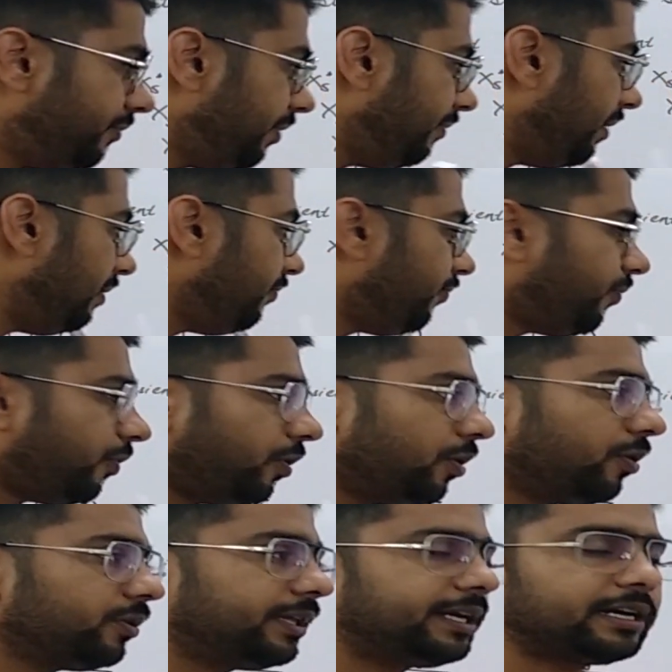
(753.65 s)
we will
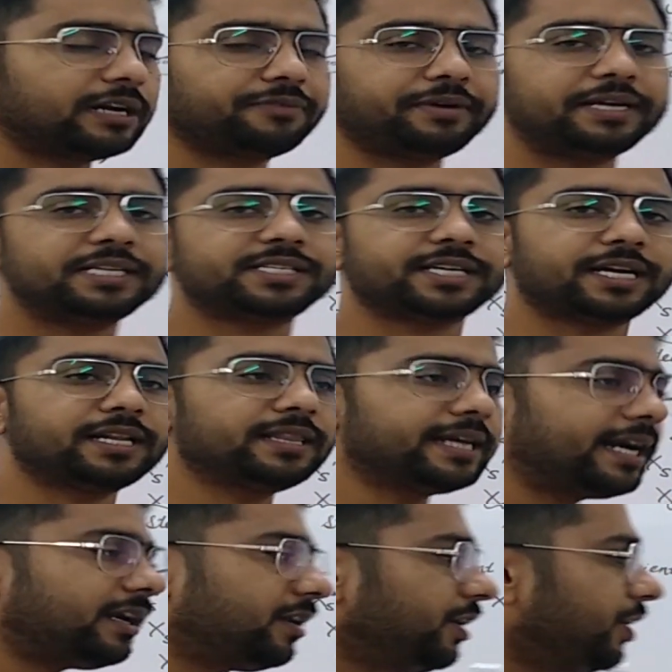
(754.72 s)
follow the convention
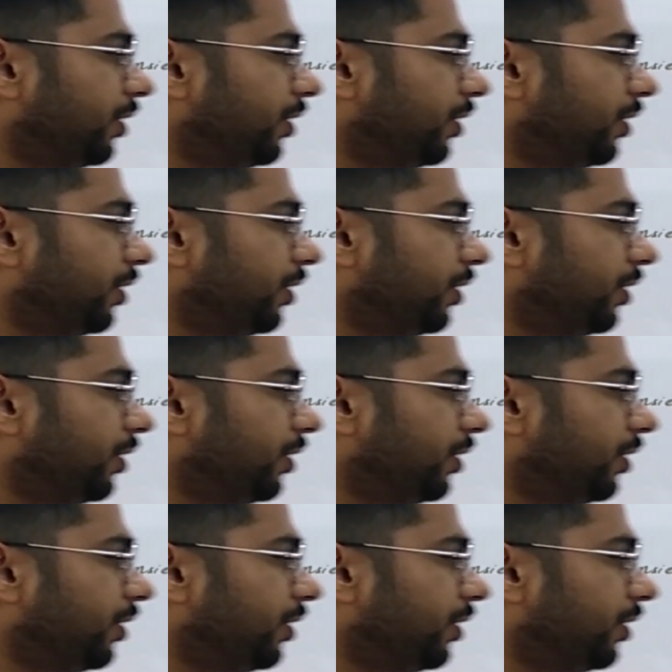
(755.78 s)
that